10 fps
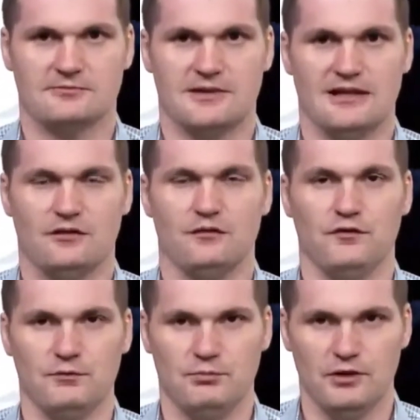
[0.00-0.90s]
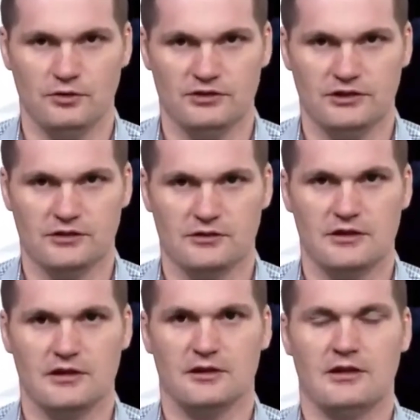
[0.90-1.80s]
It's familiar,
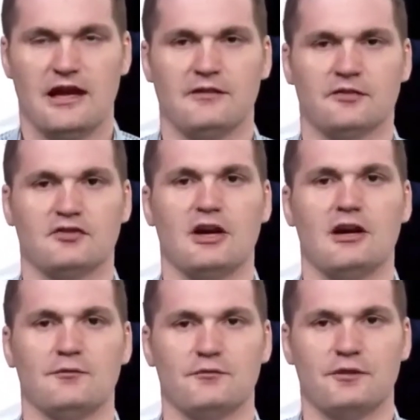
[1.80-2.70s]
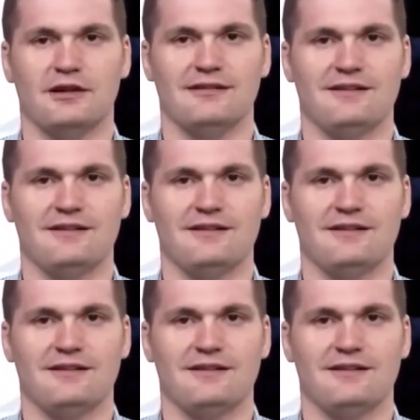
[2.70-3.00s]
and there's comfort in